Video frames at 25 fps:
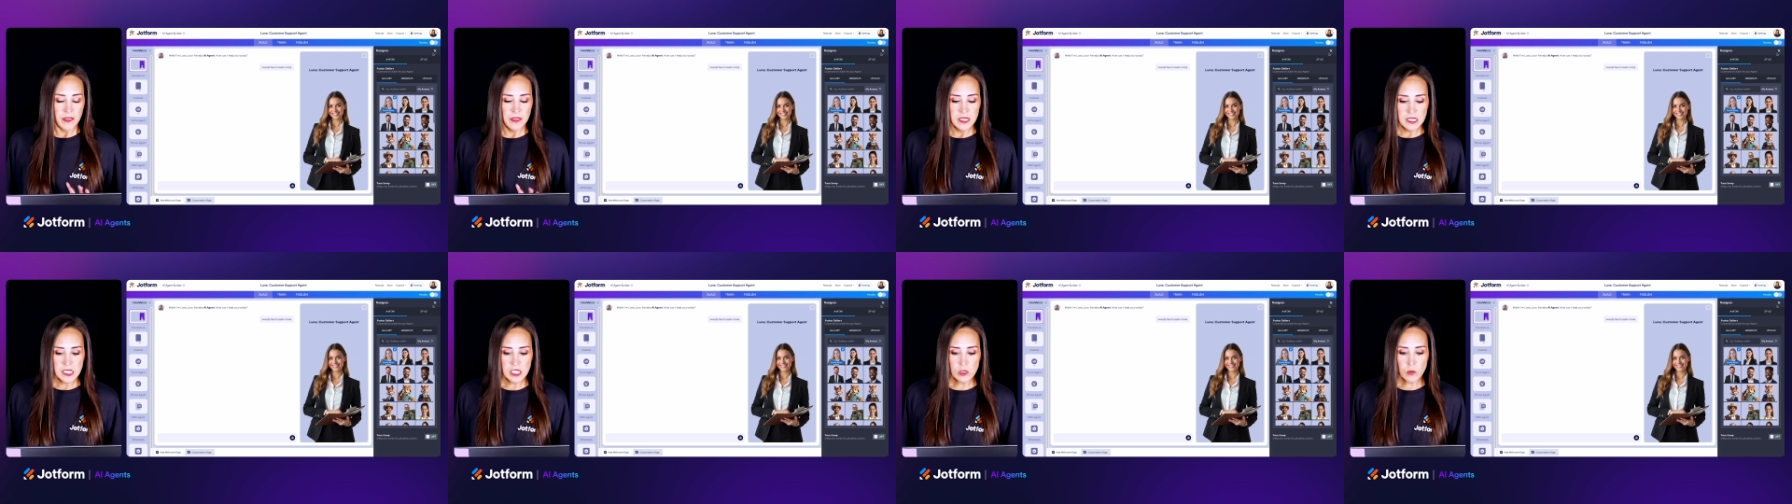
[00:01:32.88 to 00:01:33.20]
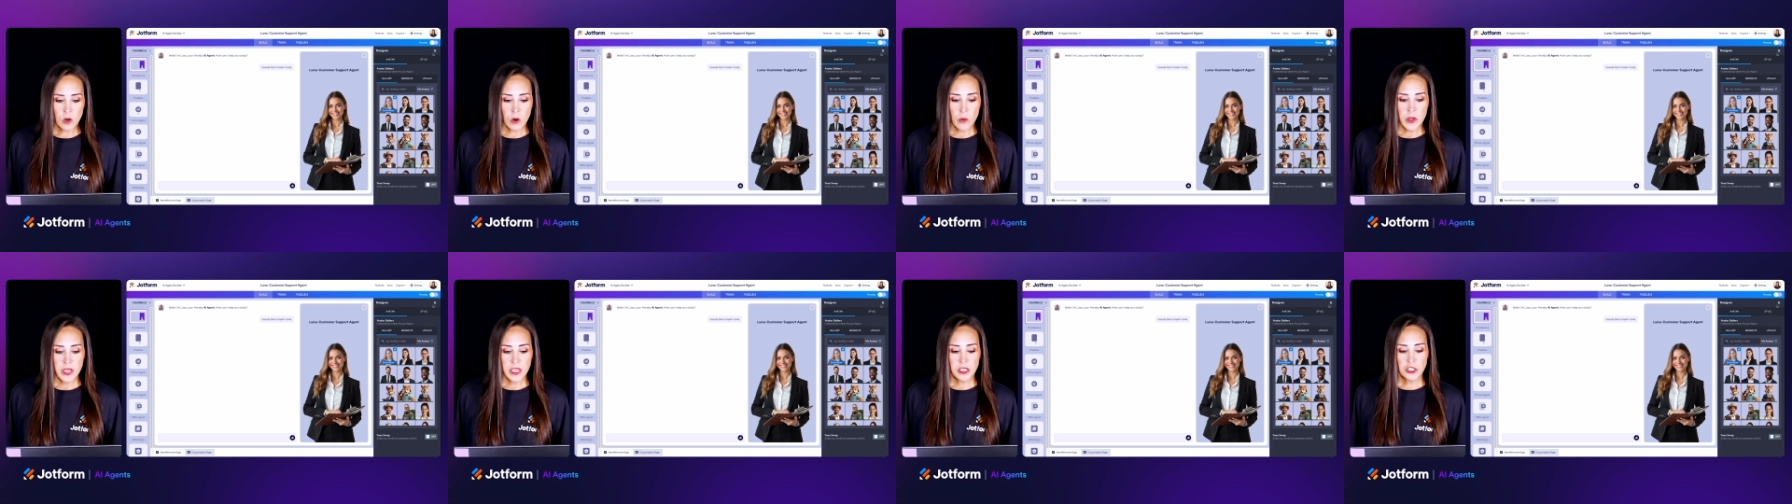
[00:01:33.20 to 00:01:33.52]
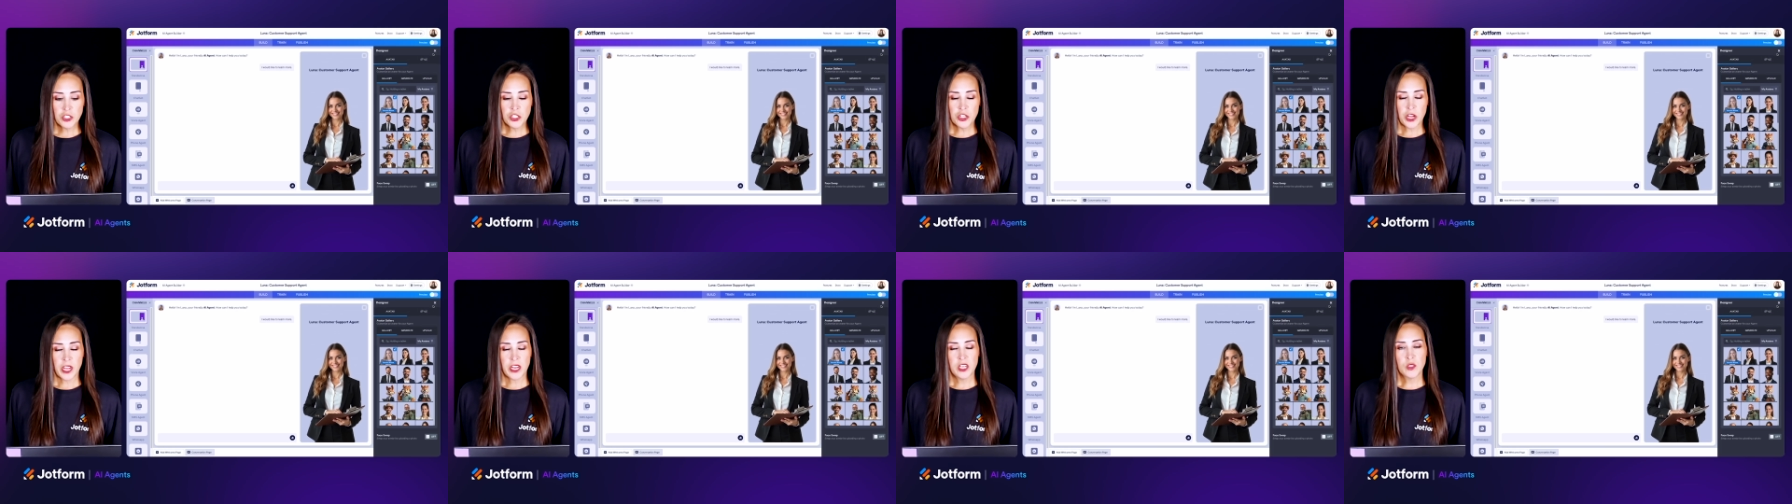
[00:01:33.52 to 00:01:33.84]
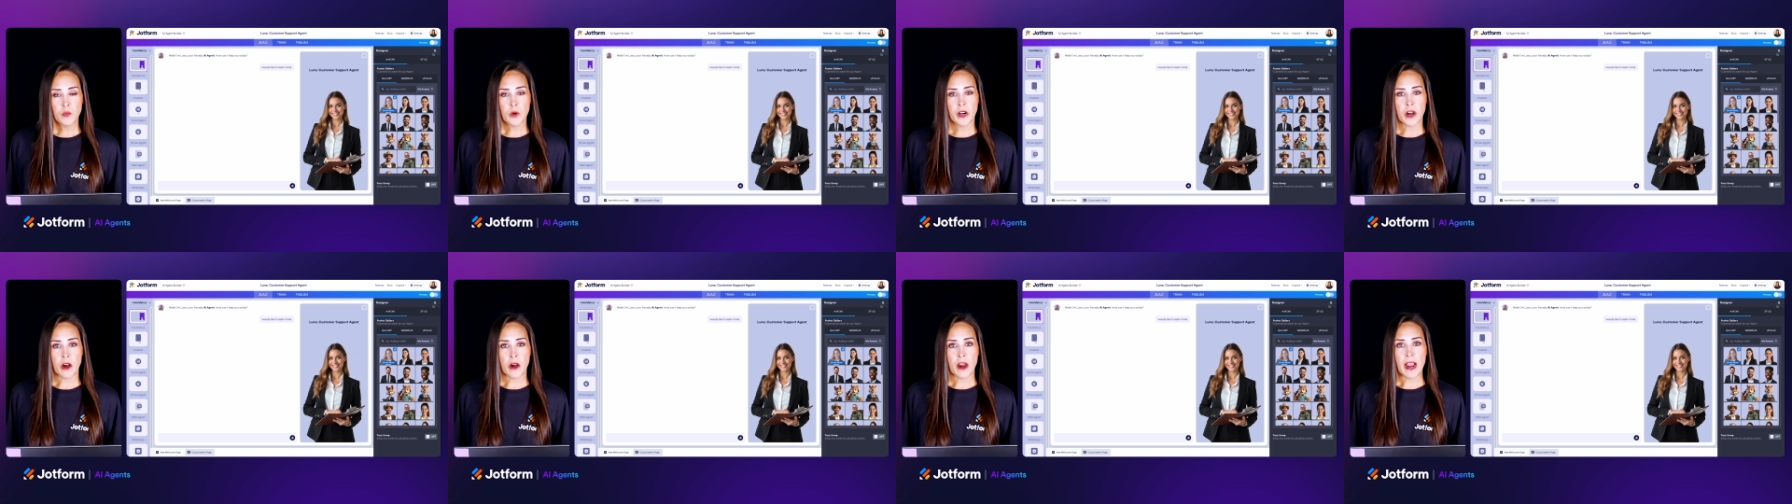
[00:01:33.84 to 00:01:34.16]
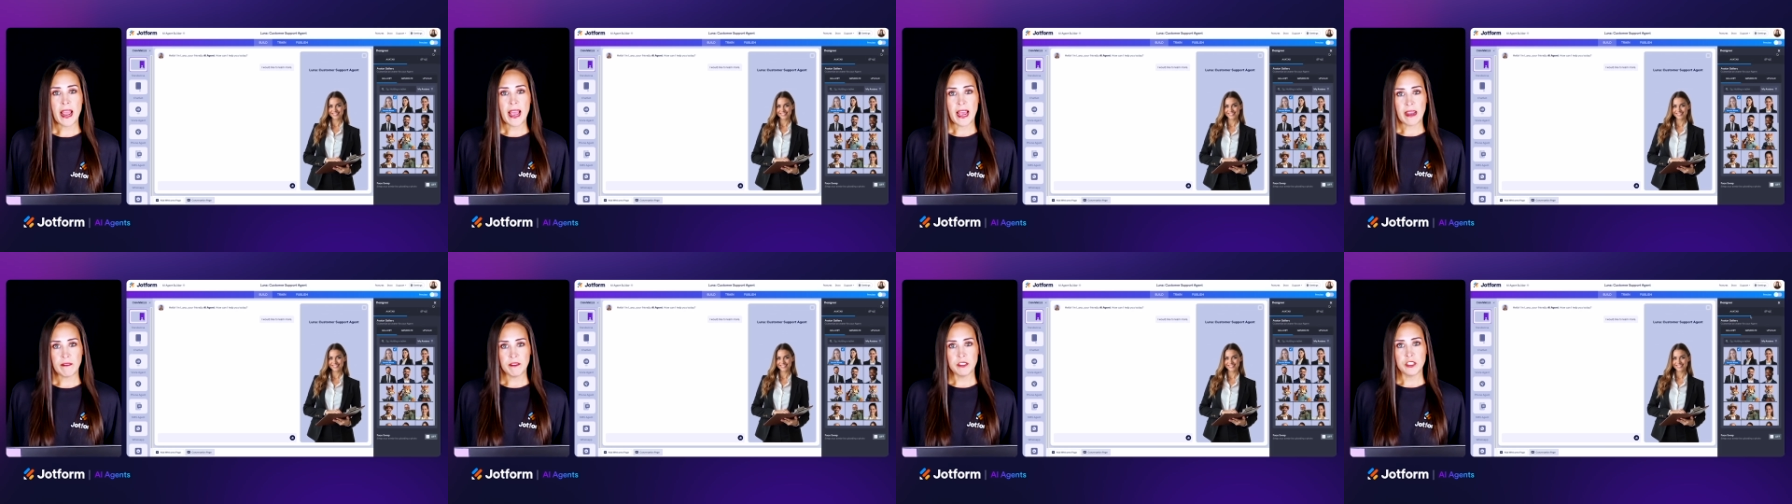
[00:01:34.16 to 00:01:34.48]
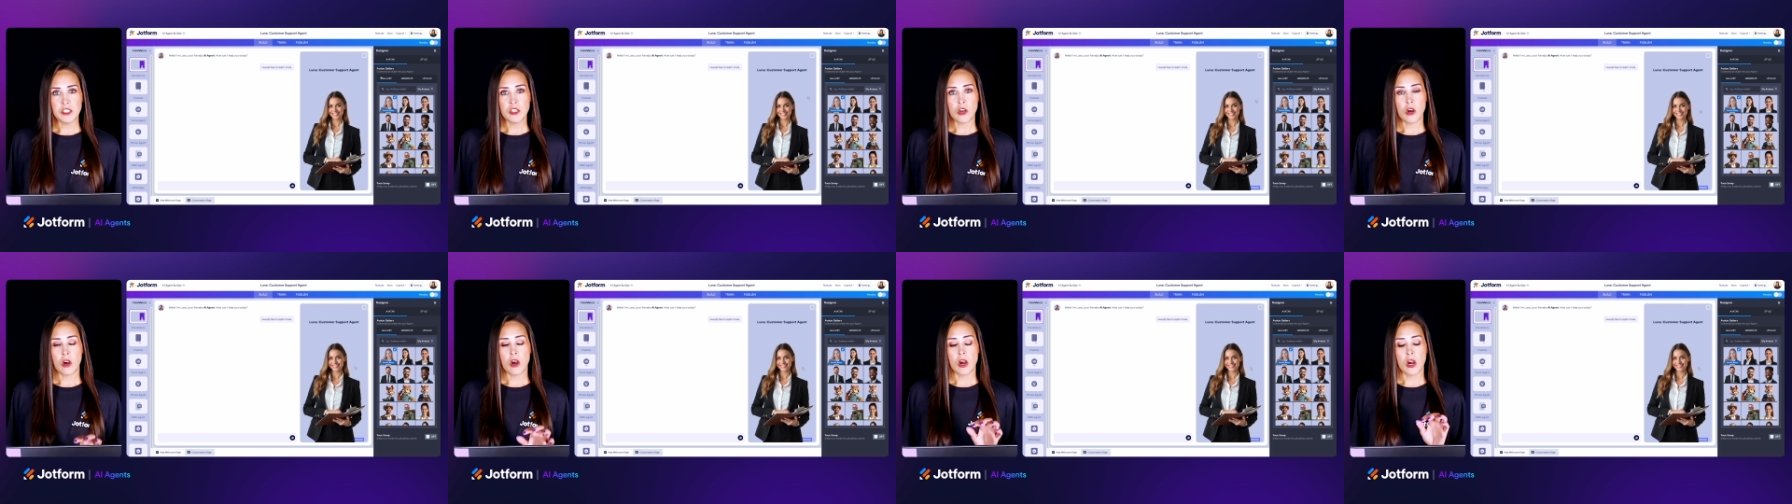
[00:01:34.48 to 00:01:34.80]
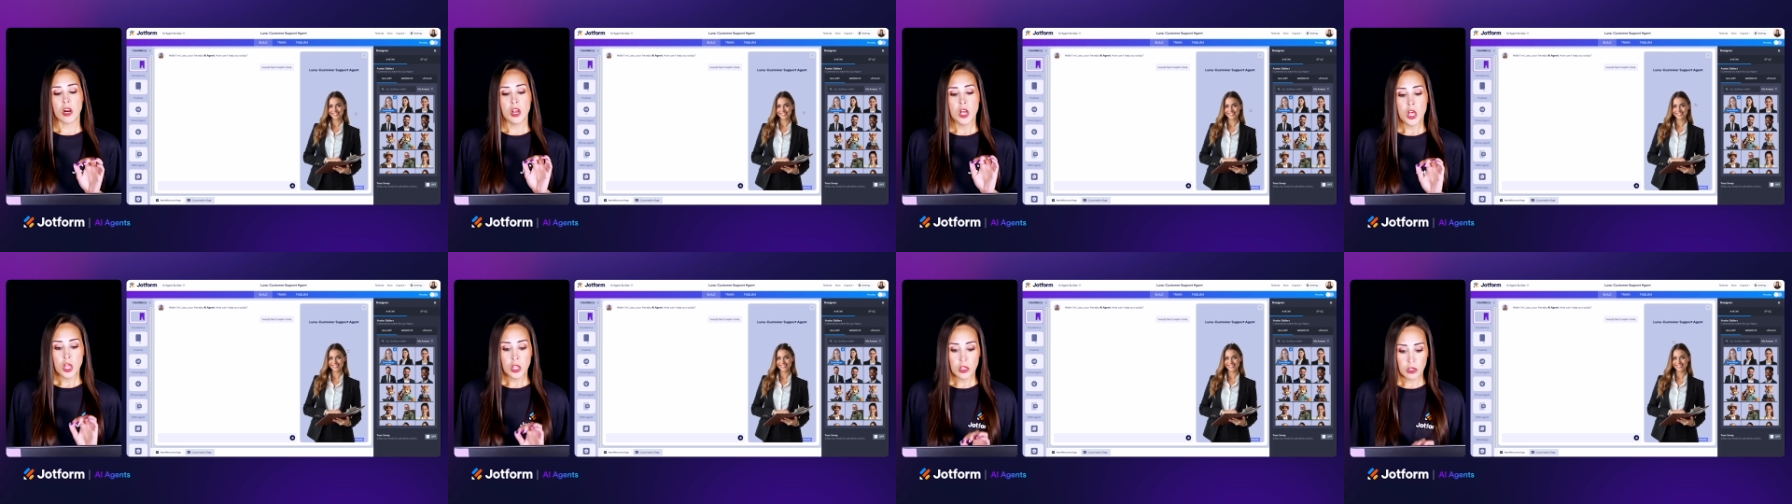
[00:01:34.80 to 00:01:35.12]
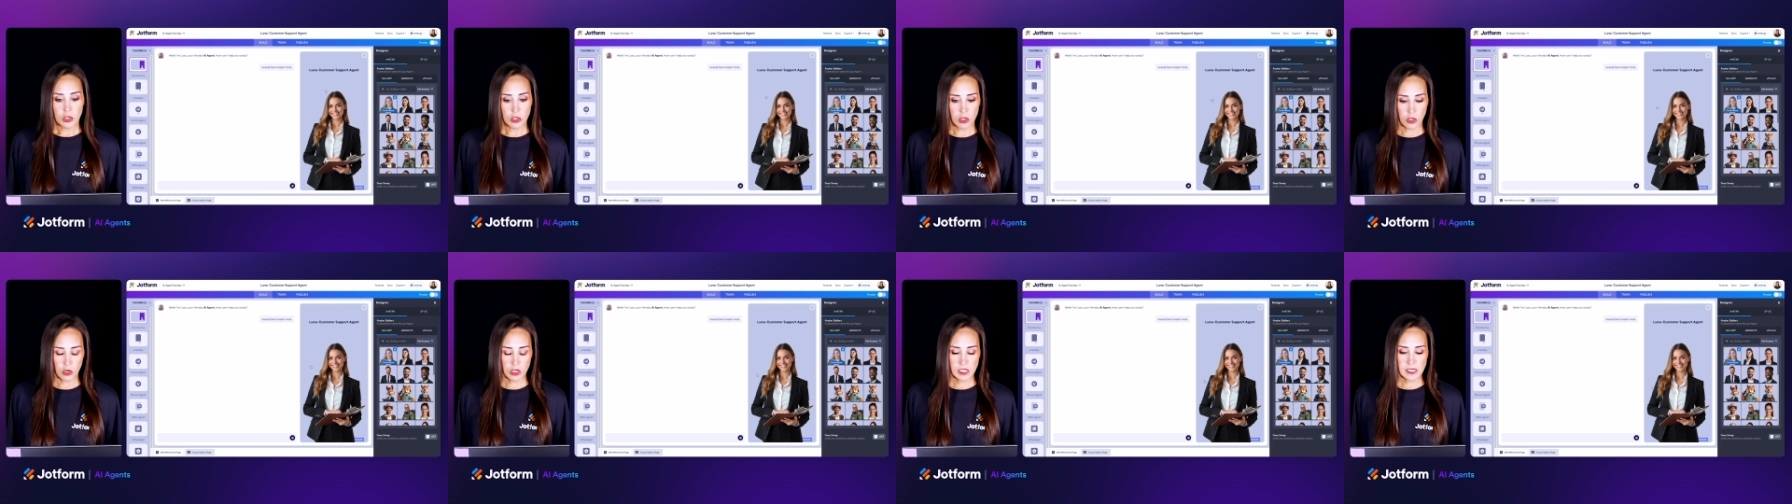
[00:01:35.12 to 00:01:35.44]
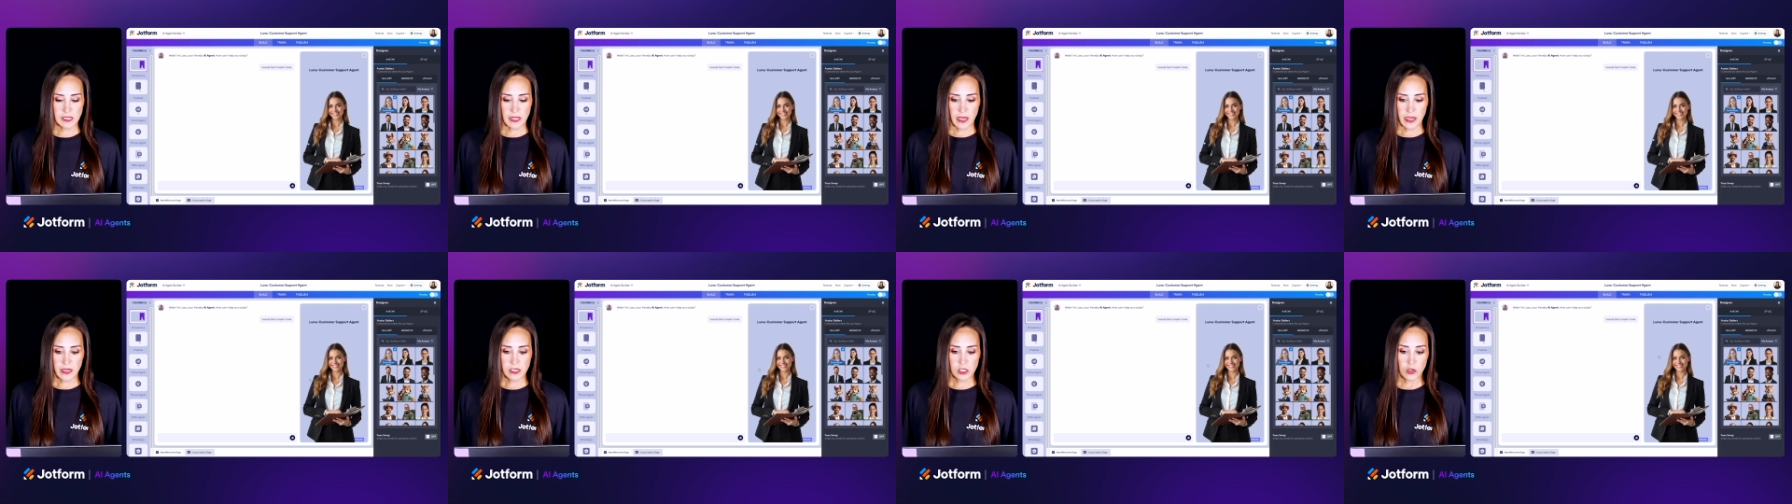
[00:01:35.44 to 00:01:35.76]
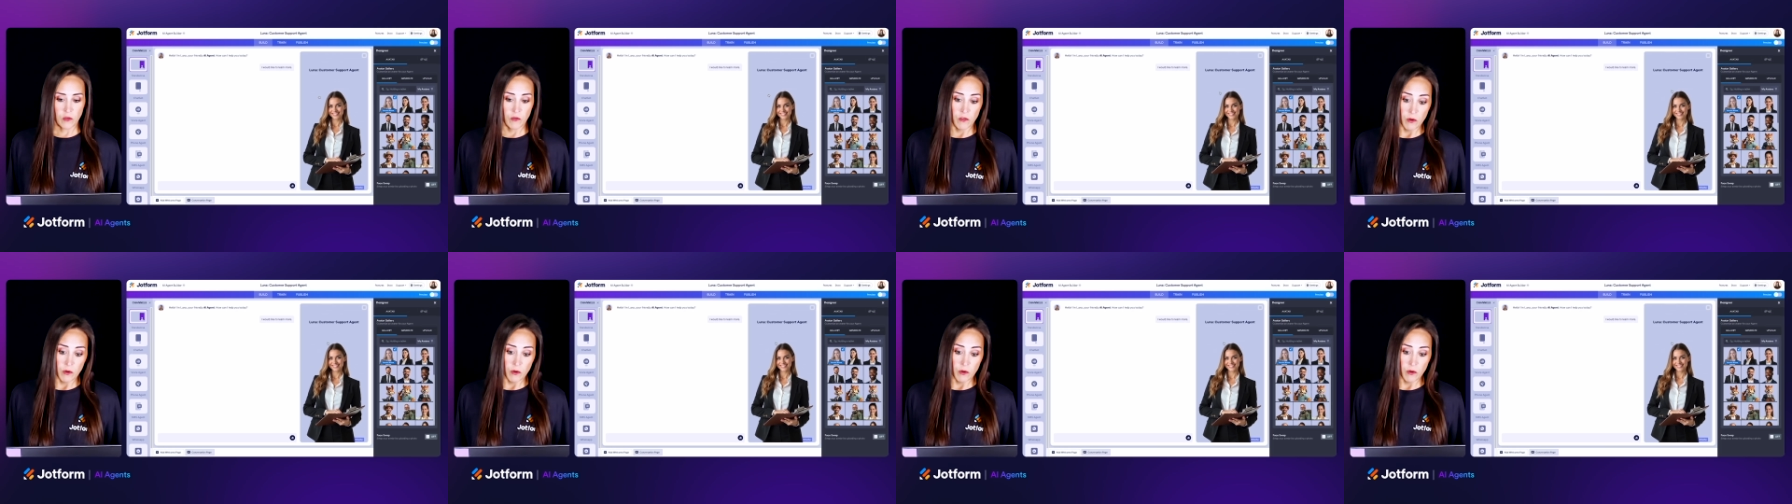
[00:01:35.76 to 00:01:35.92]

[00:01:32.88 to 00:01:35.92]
Now this is where we can change what our avatar looks like.